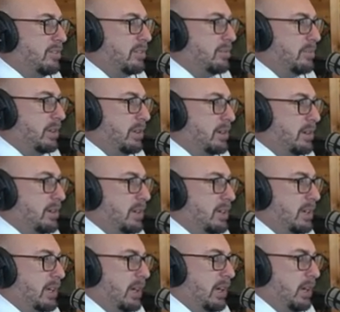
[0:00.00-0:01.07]
it. But,
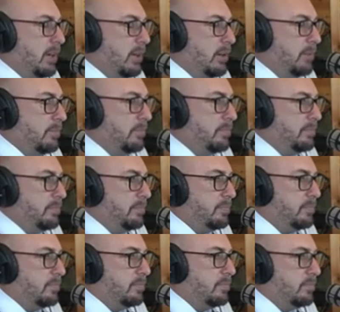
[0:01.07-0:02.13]
I
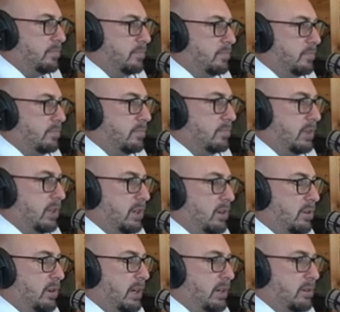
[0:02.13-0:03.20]

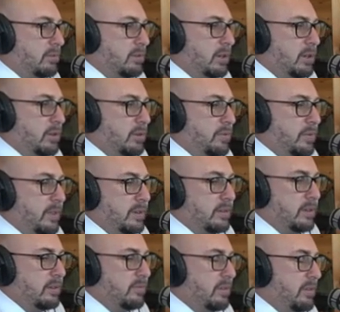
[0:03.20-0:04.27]
don't know if
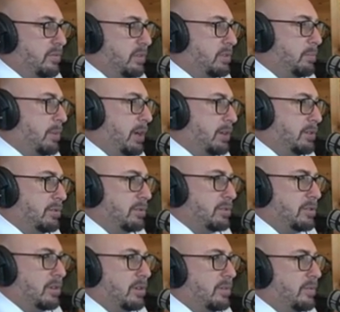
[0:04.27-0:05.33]
it's modular
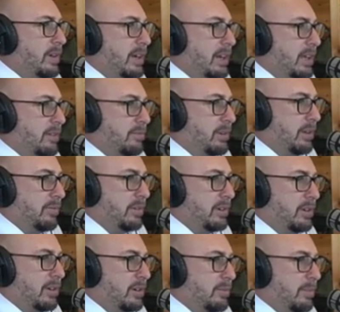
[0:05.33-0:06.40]
certified. We haven't
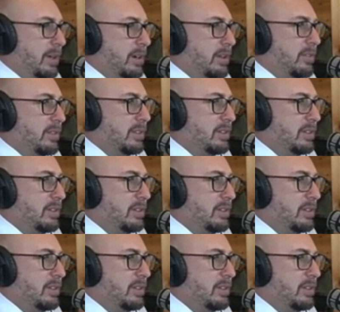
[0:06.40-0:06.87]
talked about all these